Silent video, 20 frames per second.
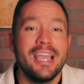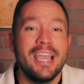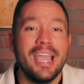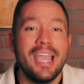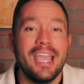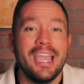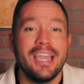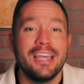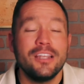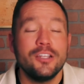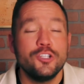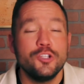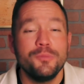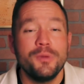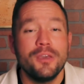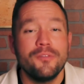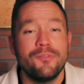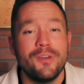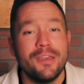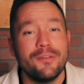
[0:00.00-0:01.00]
And do me
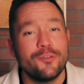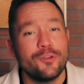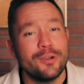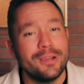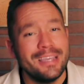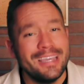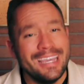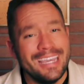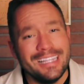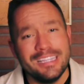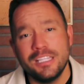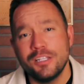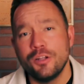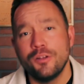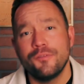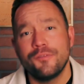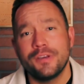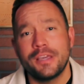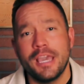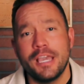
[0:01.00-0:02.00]
a favor, hit the
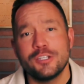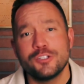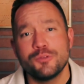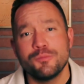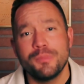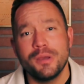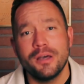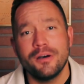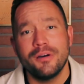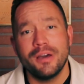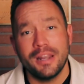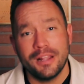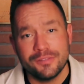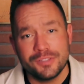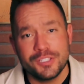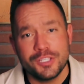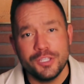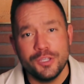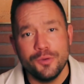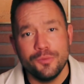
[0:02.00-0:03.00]
notification bell, and I'll
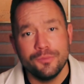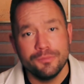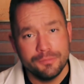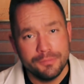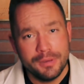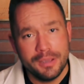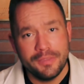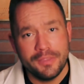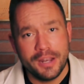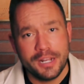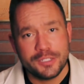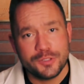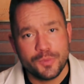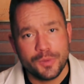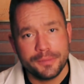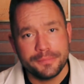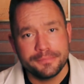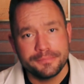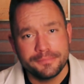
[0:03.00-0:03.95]
see you in the next one.